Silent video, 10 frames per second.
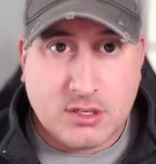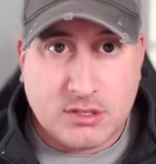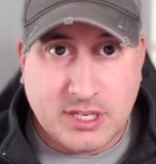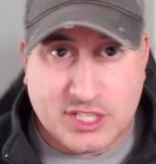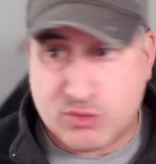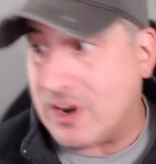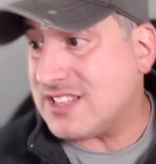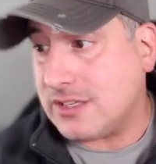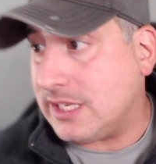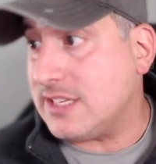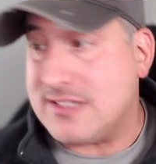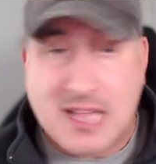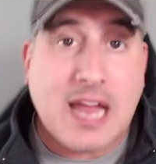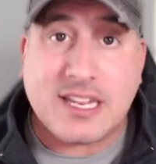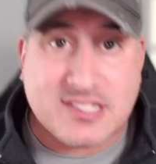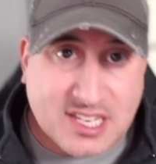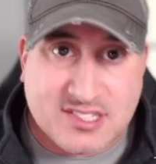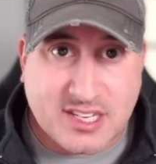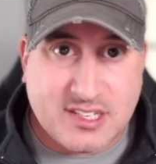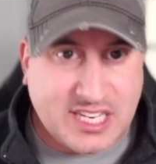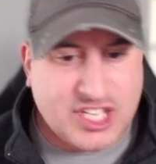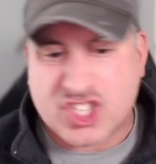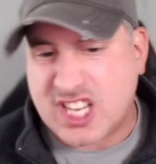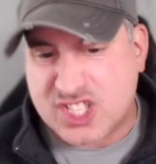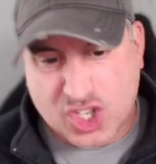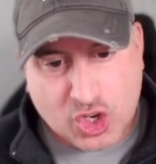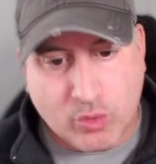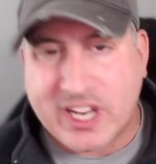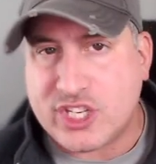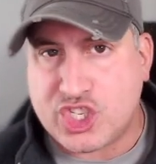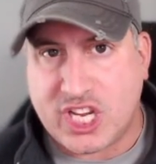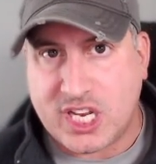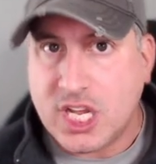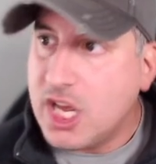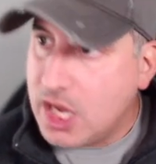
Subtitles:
His wrestling is non-existent. He just has a great chin.